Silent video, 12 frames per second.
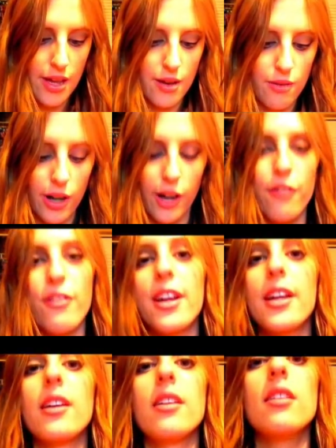Wearing a
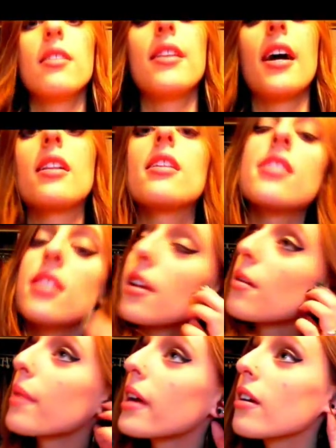ring, necklace, and
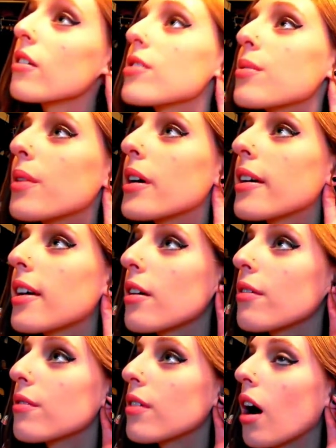in my ears I'm wearing
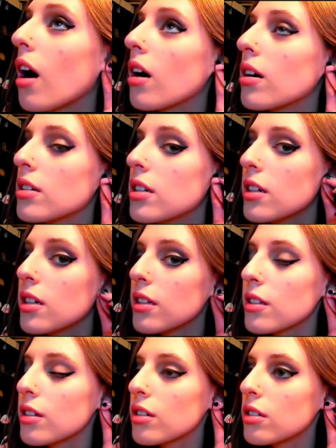uh,
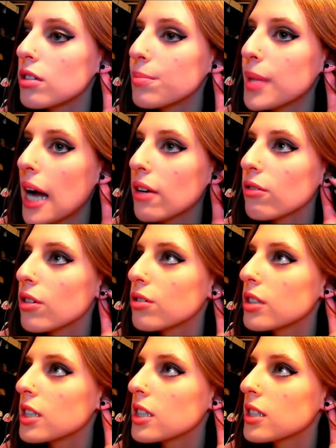little black
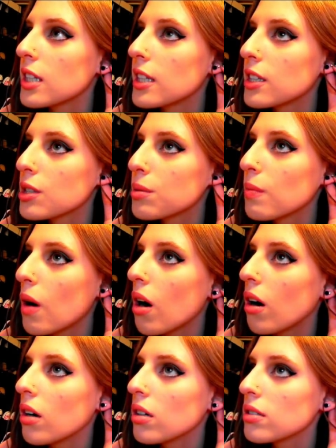roses and
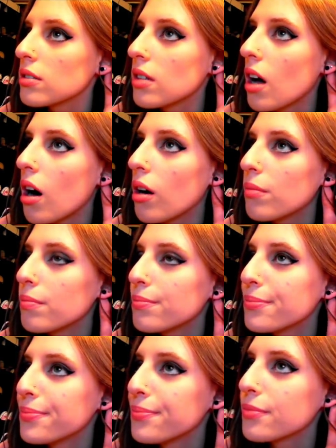small um,
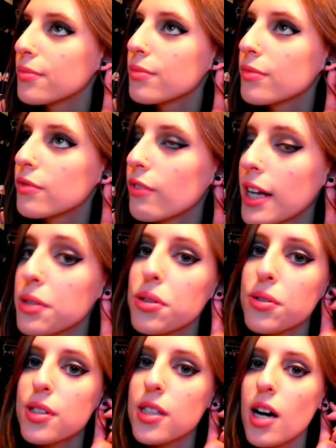
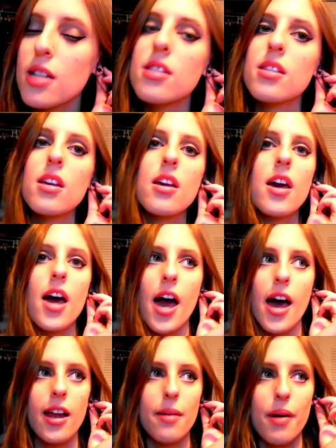rhinestone studs.
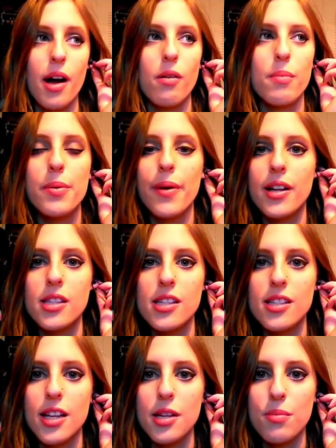And I probably won't be wearing
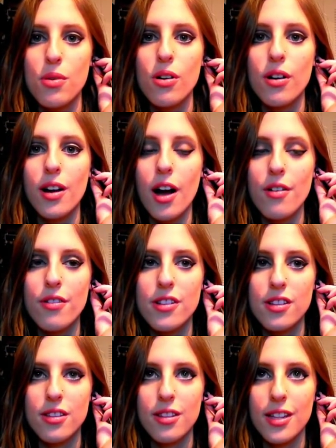these anymore uh,
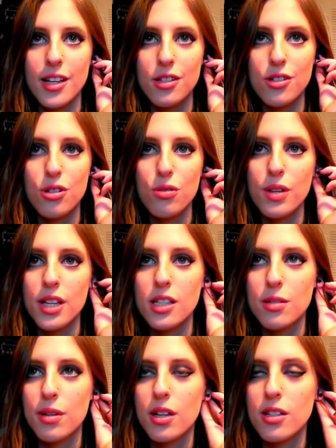in the next two
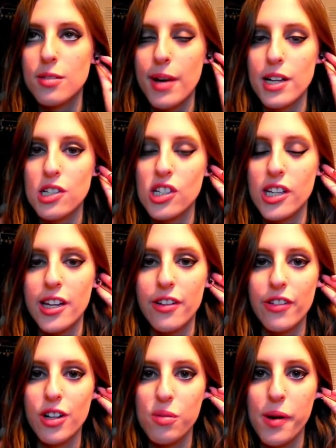weeks because I'm actually getting
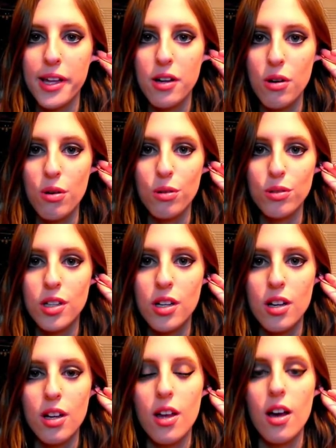real white gold
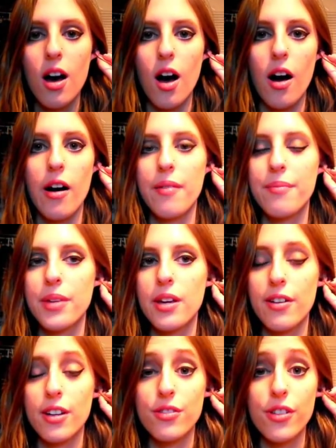um,
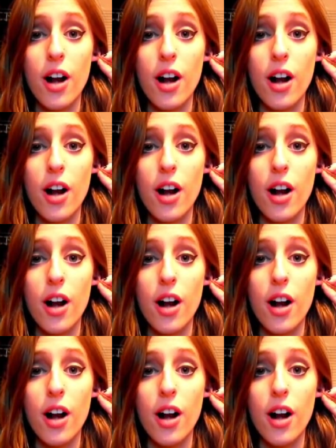earrings for